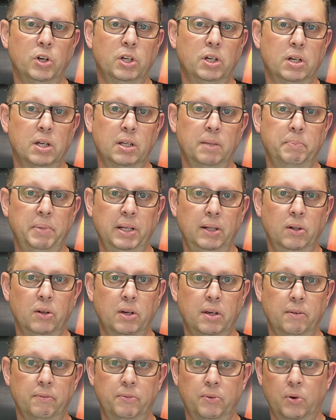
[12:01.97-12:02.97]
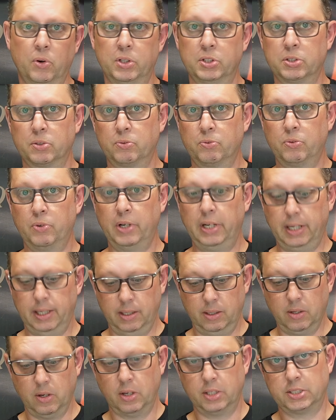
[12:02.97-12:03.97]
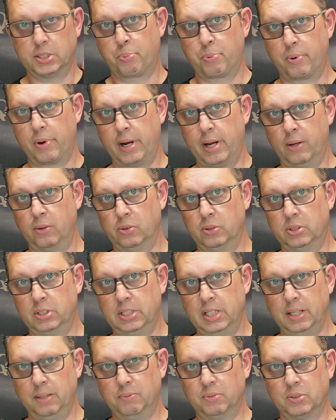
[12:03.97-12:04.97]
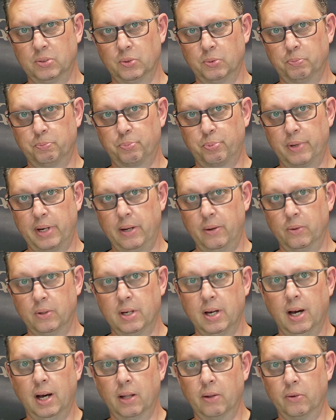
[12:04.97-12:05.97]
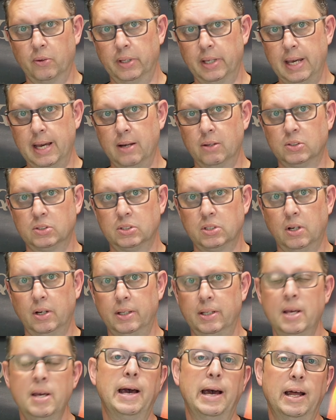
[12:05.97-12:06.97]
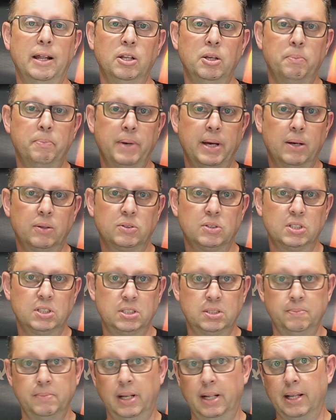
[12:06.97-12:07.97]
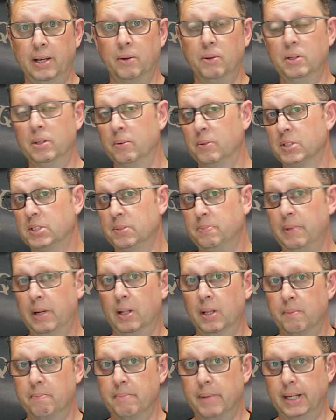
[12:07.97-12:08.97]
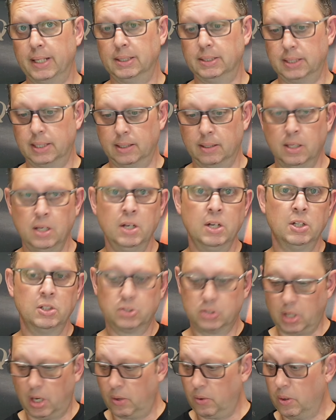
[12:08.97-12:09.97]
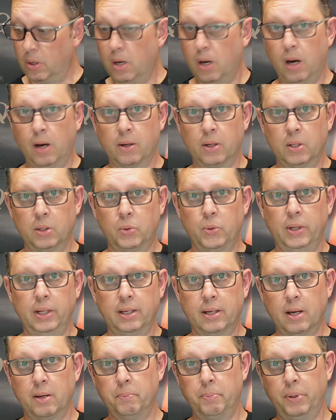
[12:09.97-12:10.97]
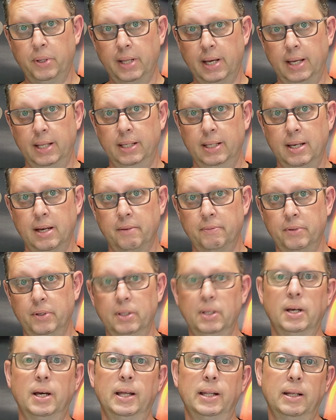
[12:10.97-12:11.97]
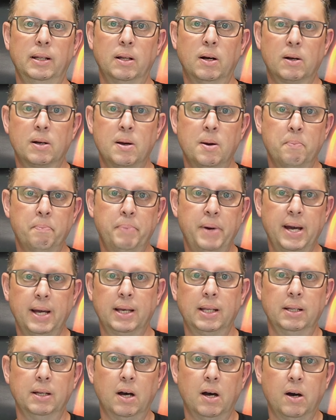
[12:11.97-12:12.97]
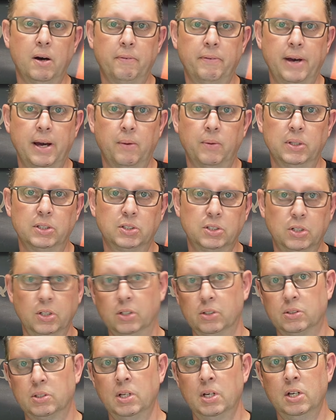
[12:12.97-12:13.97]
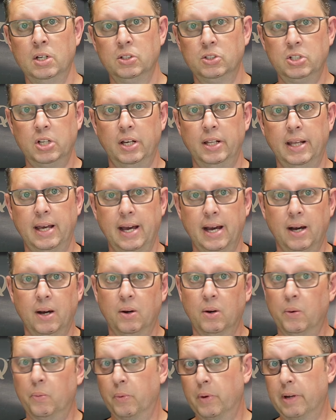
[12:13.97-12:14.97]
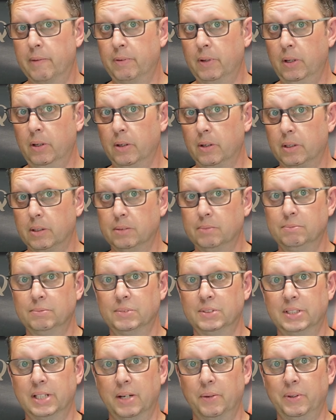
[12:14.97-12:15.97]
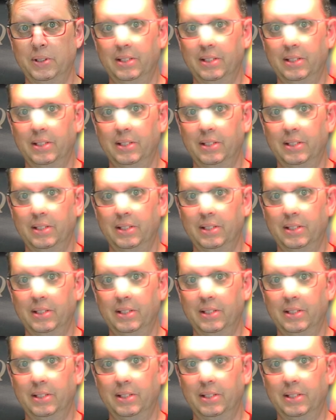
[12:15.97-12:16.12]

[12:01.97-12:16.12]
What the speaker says: you're going to be looking for is a really nice brown, deep sort of brown colour on the outside, and you'll be able to smell it and it will smell amazing. So I'm going to quickly go and put that in the oven, and then I'll come back in a half hour when it's cooked, turn it out and we'll have a look, see how we